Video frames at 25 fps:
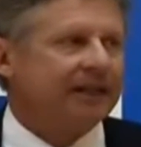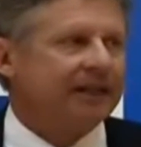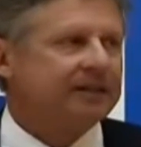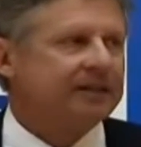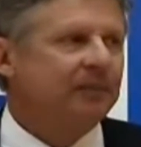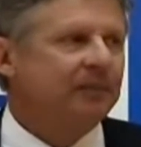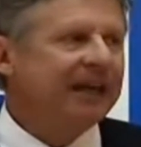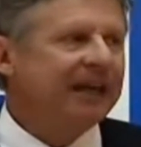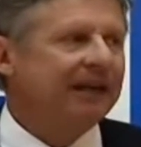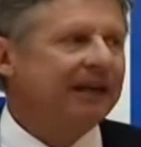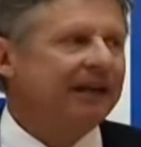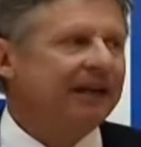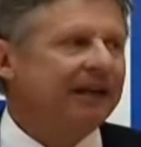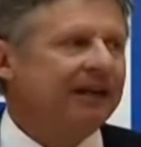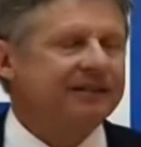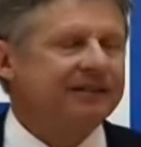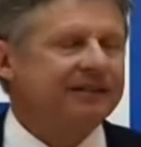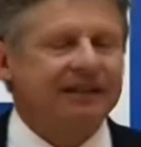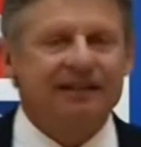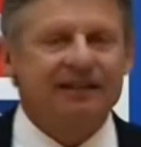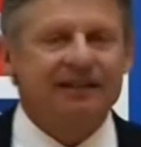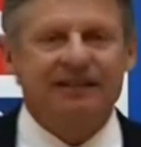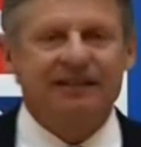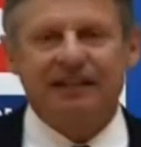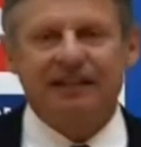Let's make it
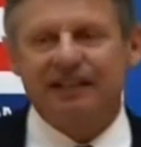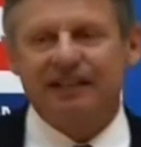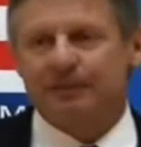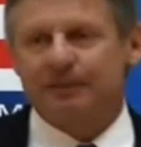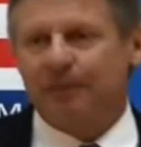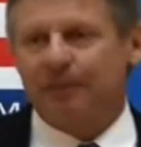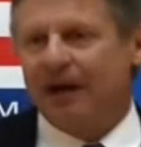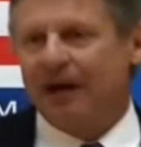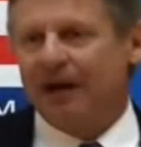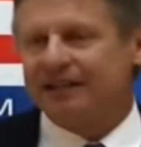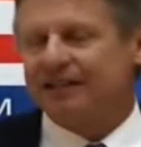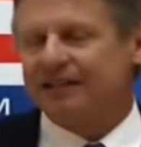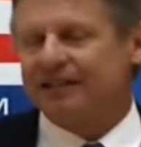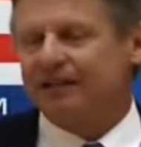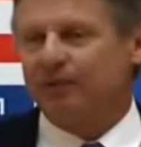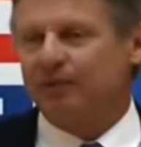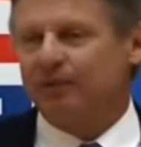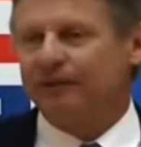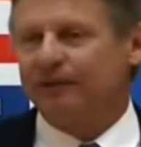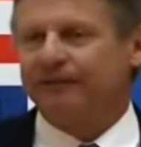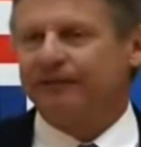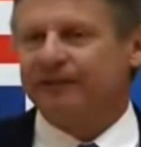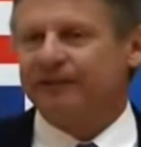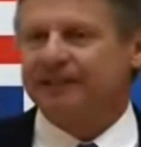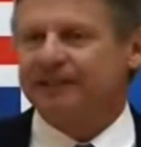as easy as
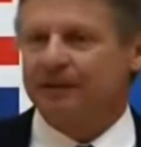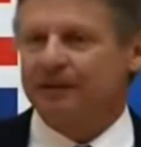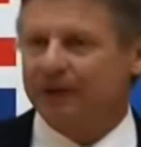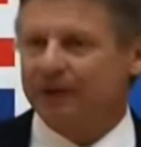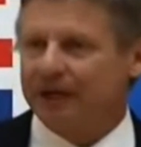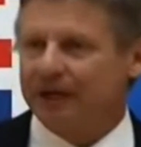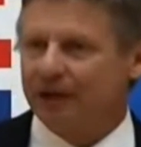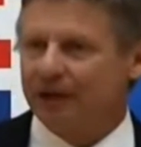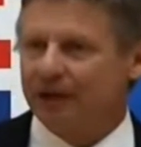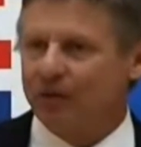possible for somebody